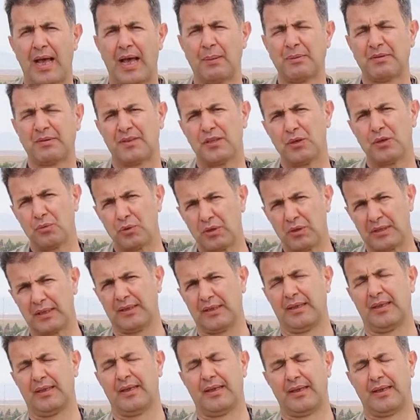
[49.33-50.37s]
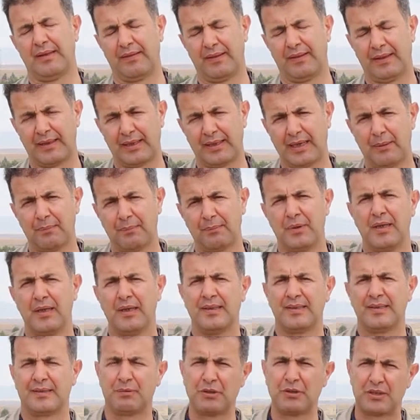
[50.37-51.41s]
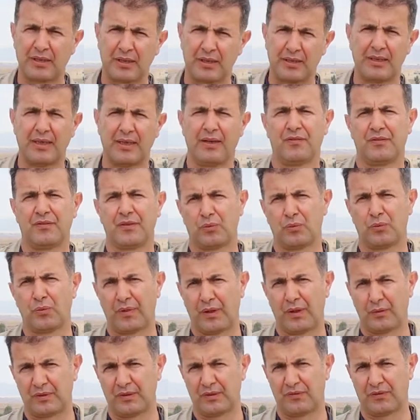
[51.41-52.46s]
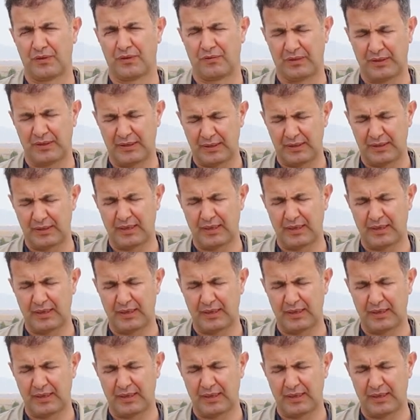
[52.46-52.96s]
I'm still working in the camp, especially after 2015.